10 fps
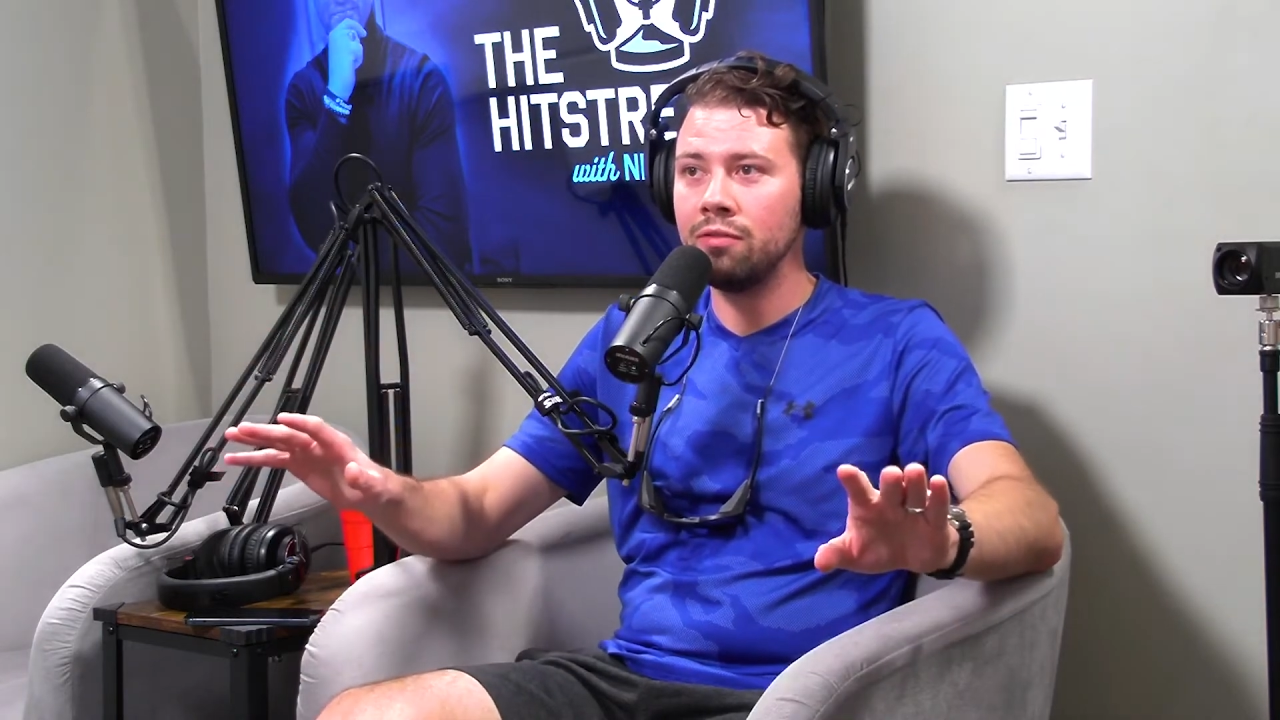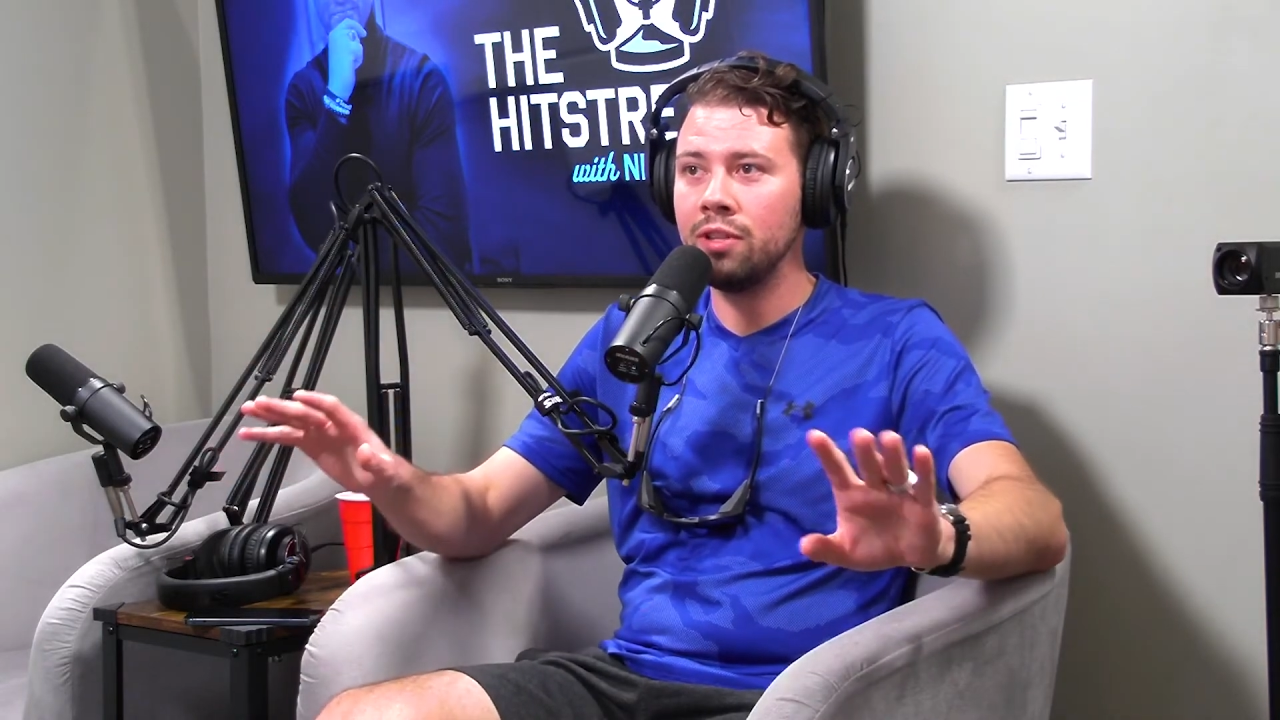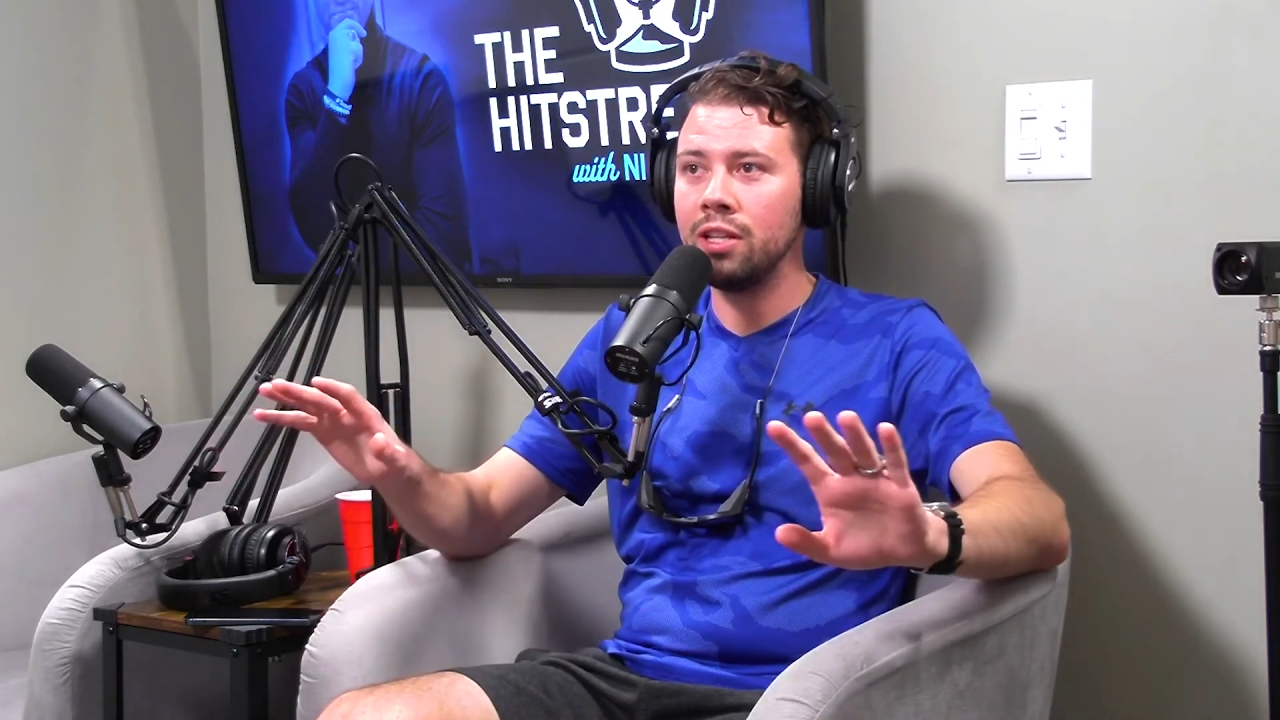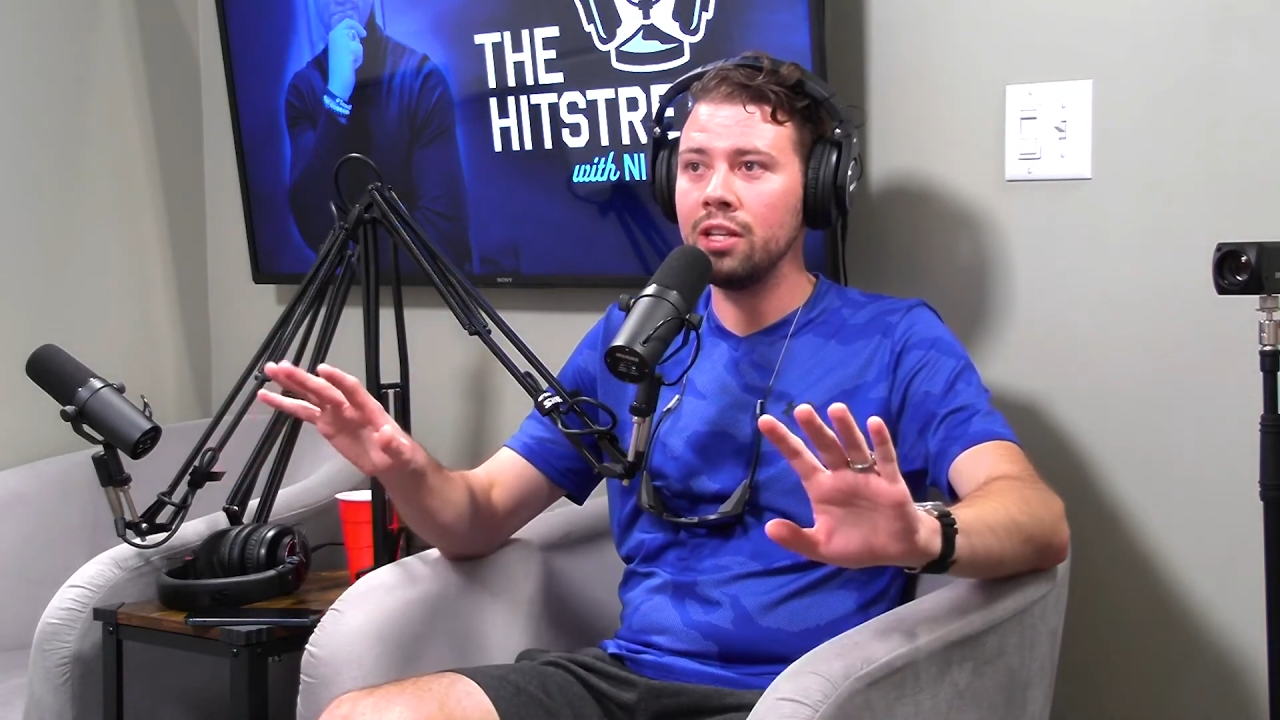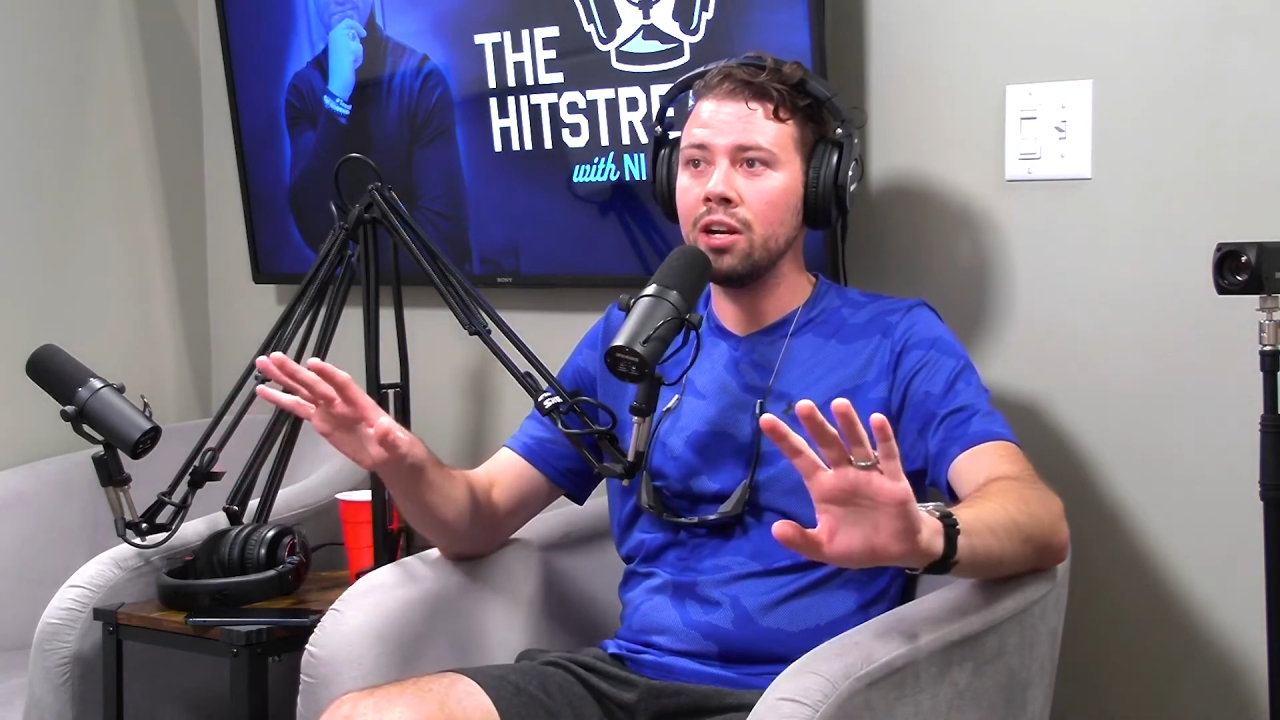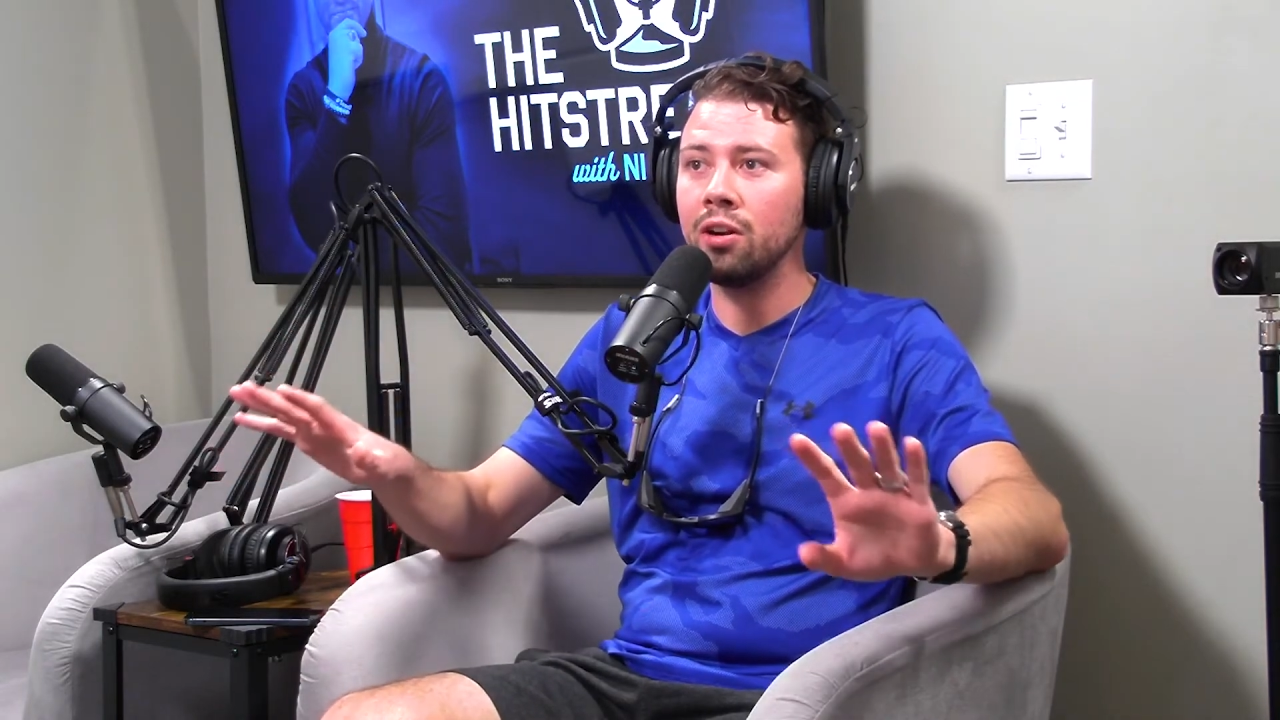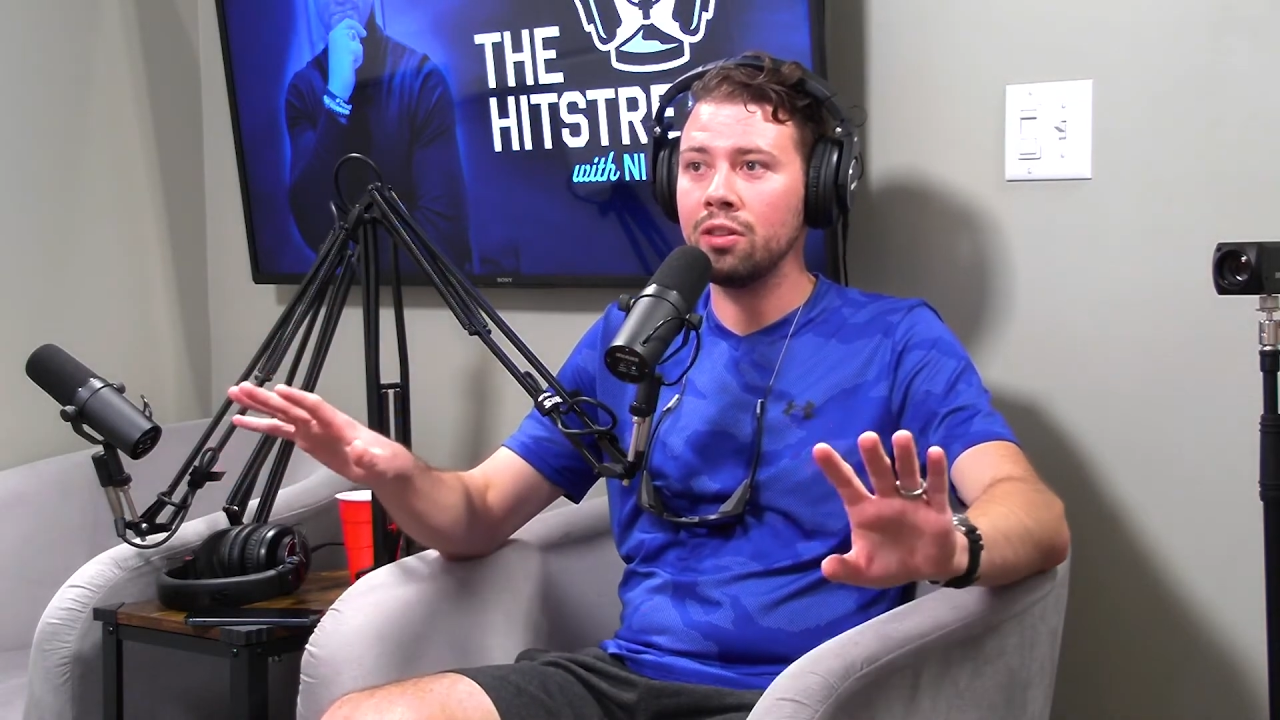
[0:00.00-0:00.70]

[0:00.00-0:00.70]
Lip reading: that the earth